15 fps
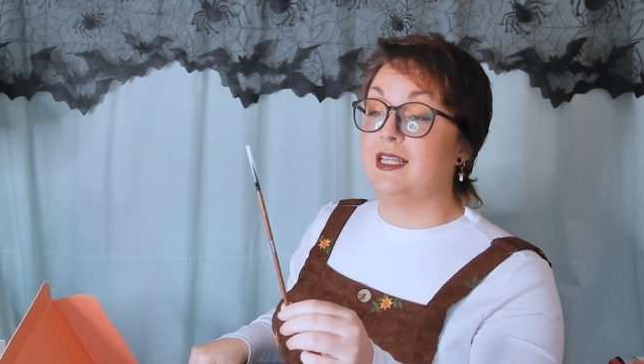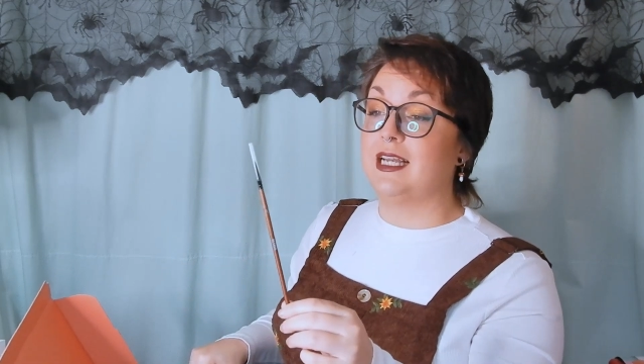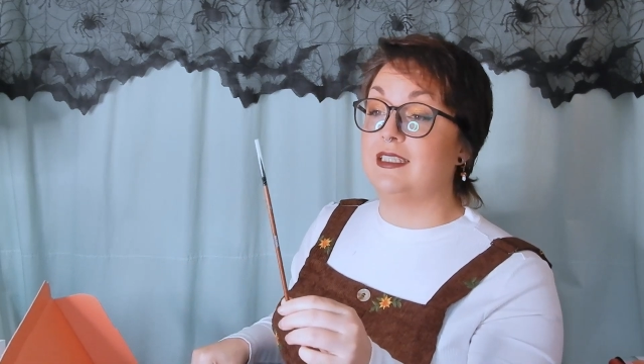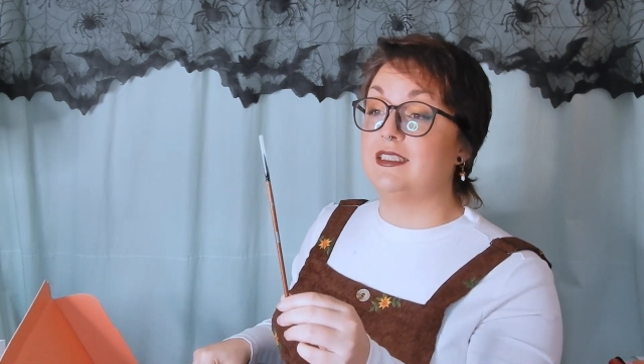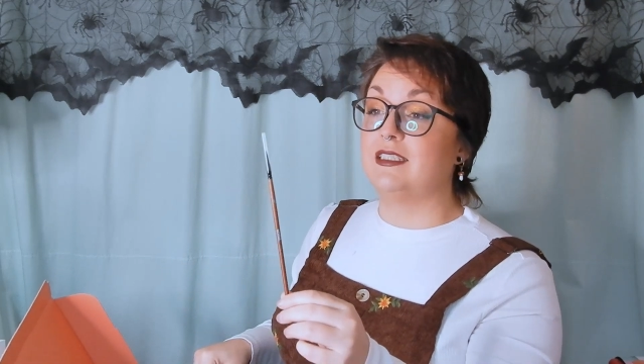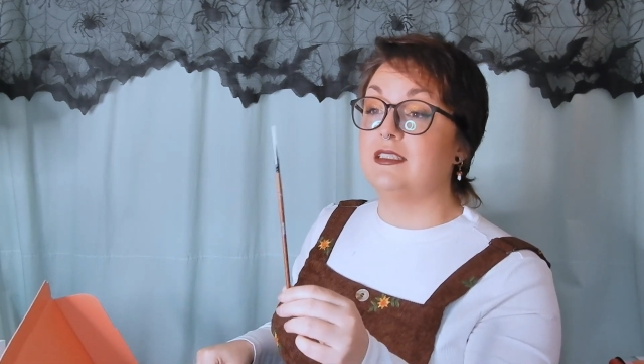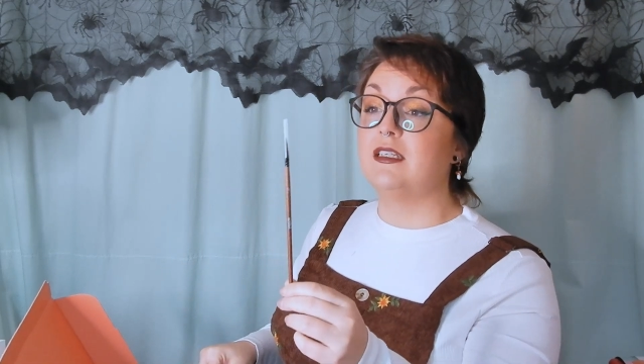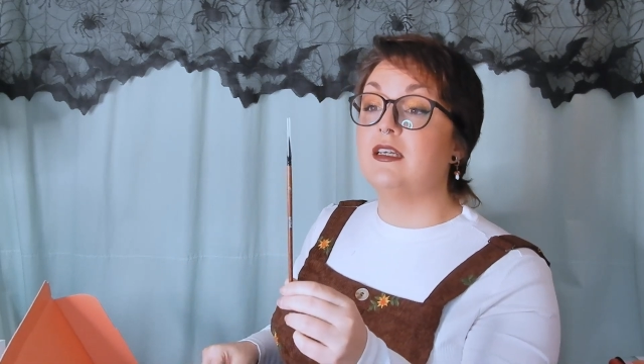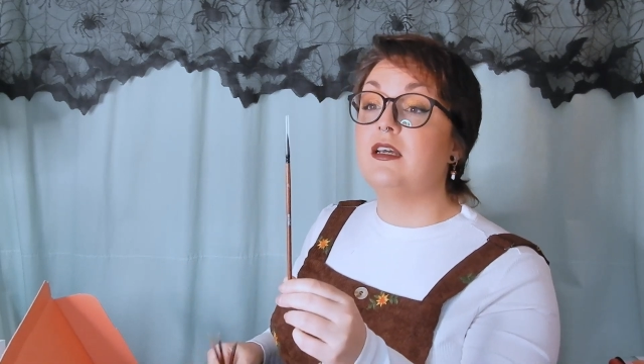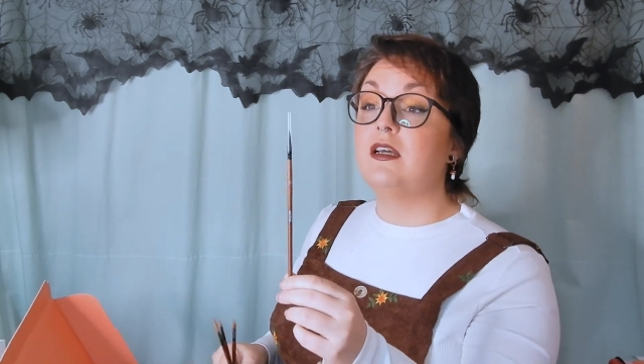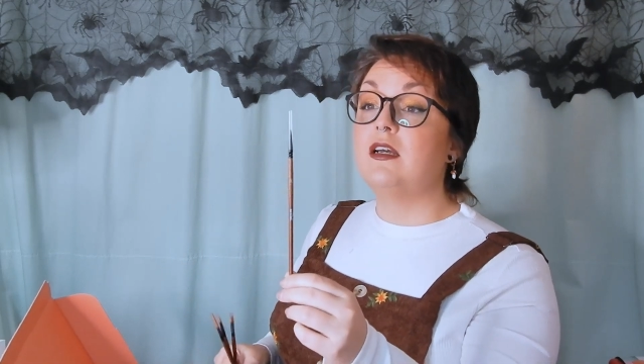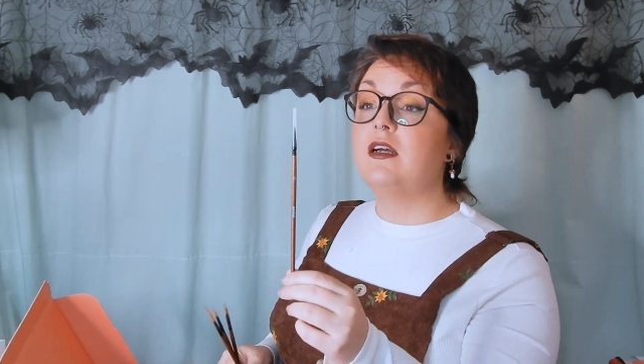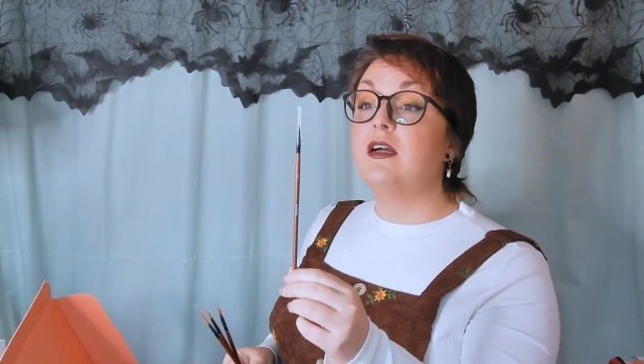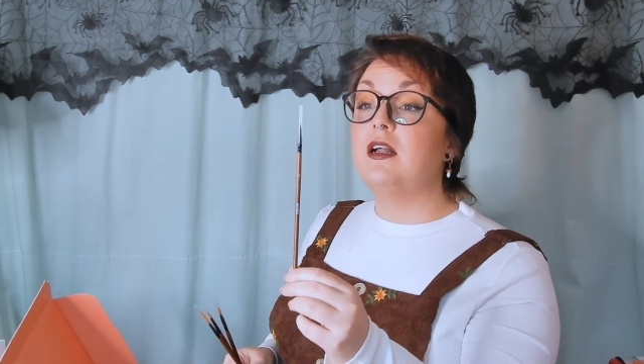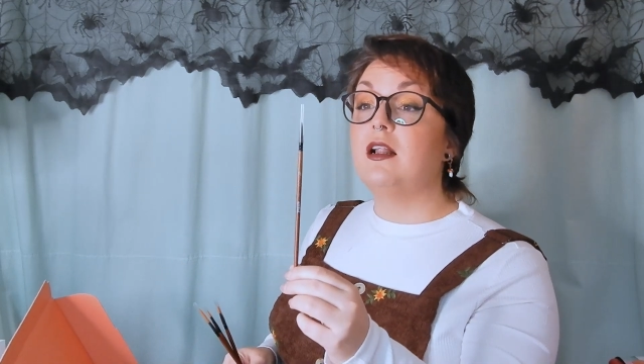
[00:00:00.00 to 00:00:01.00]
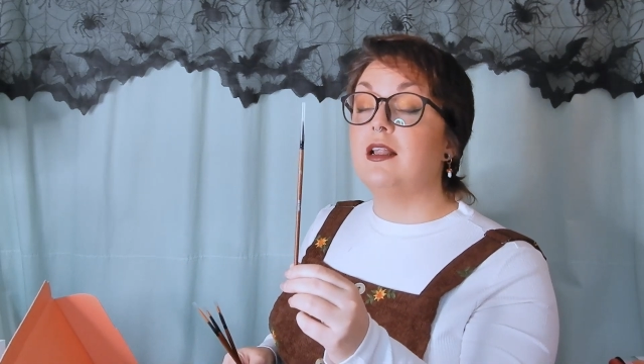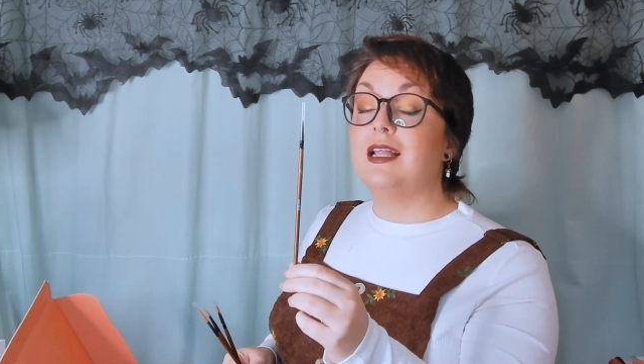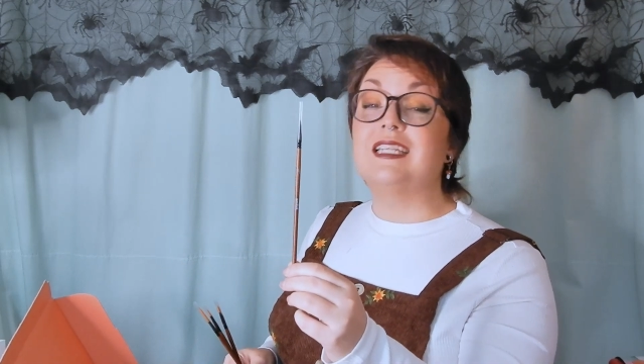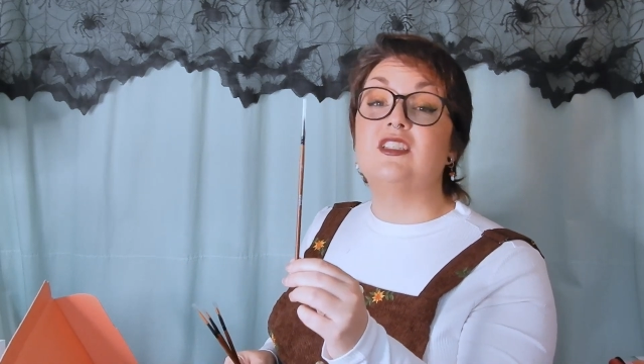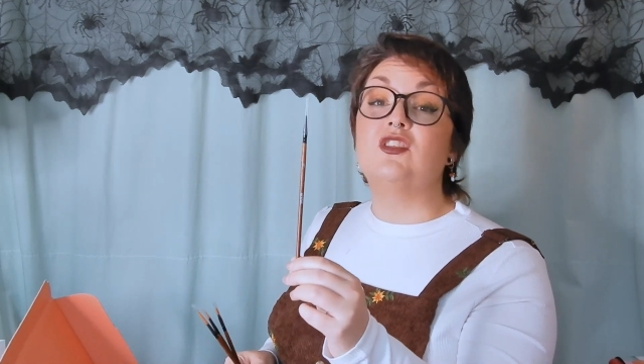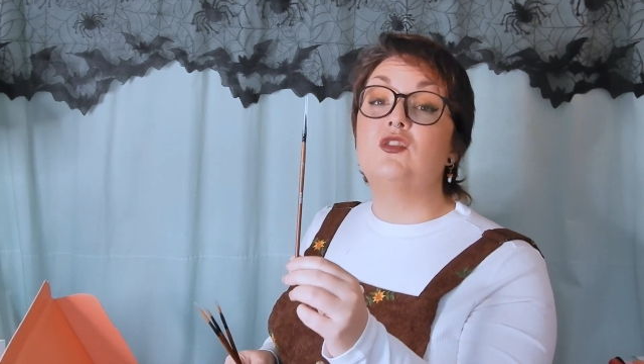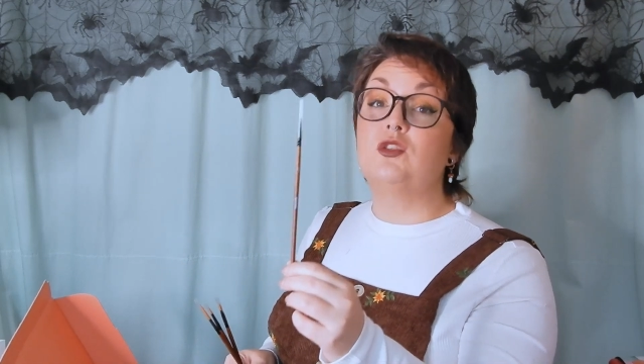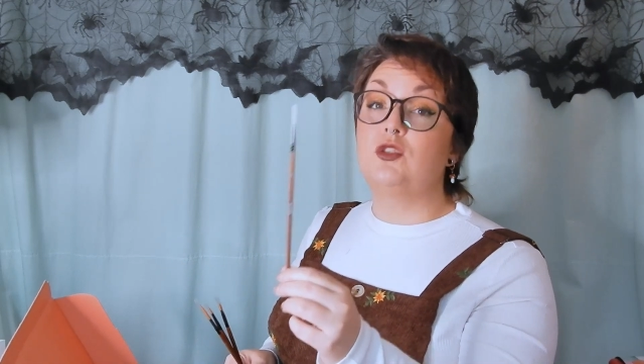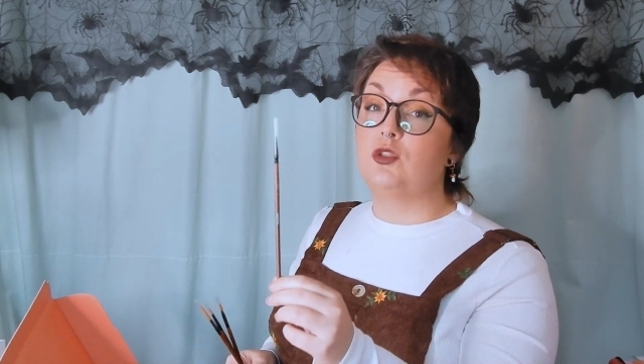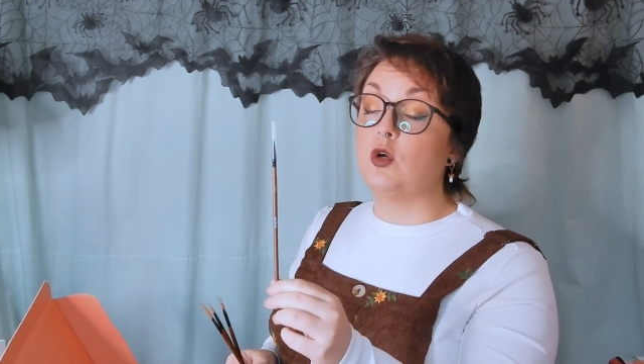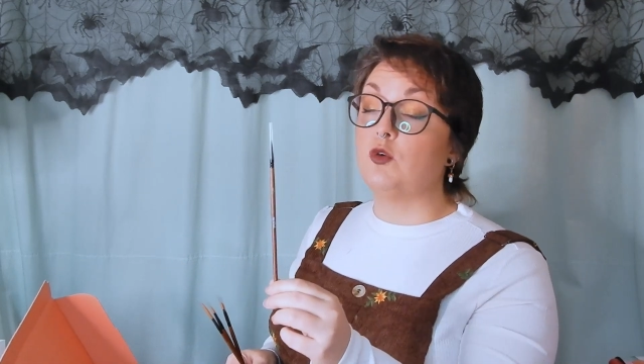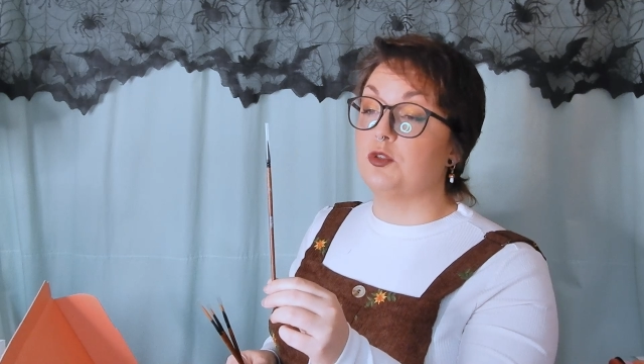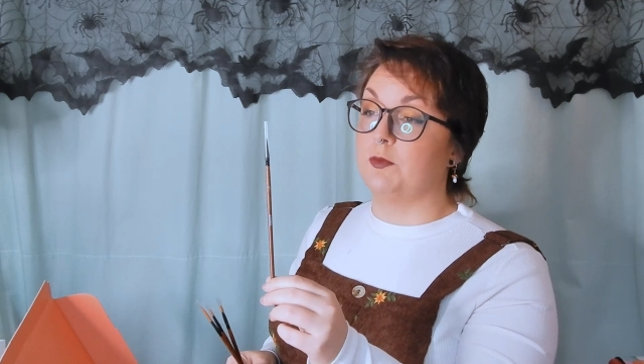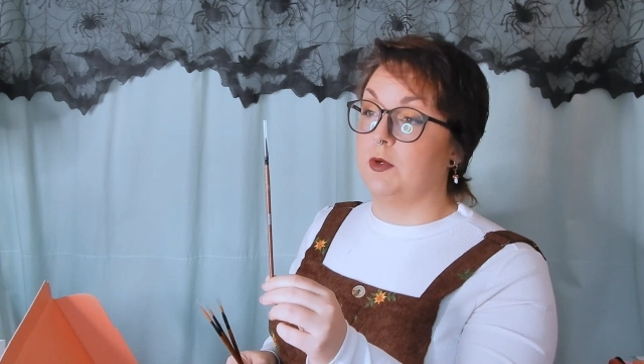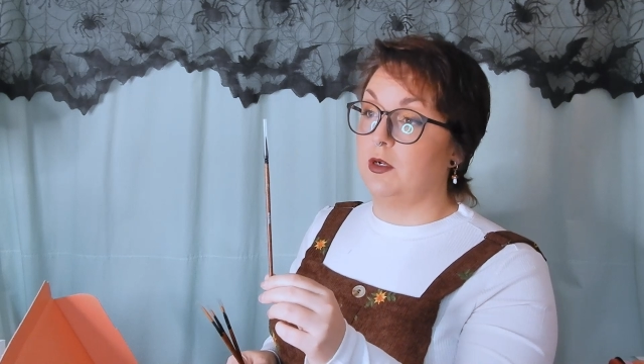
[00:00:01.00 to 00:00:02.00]
that's
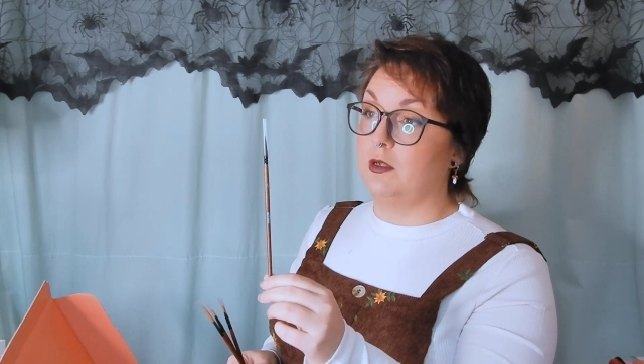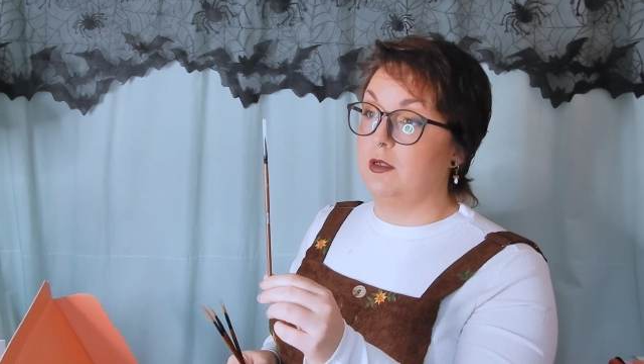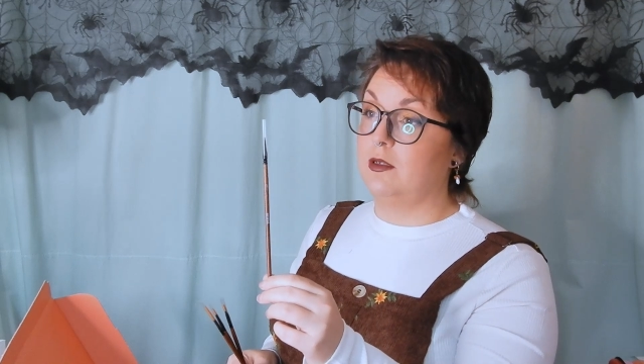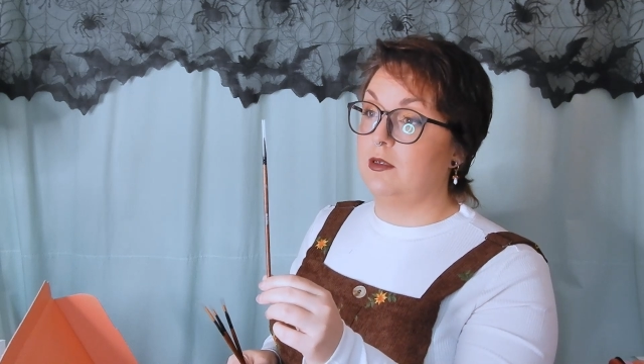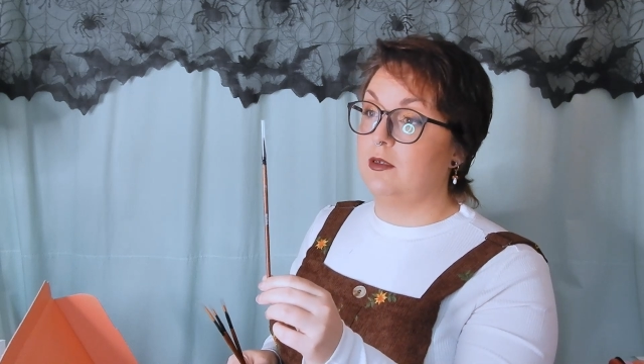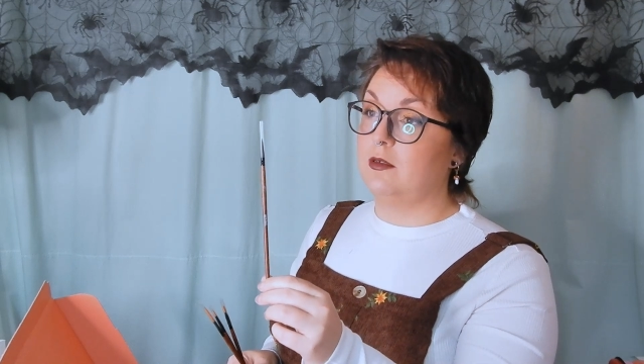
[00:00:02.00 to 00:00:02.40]
so small.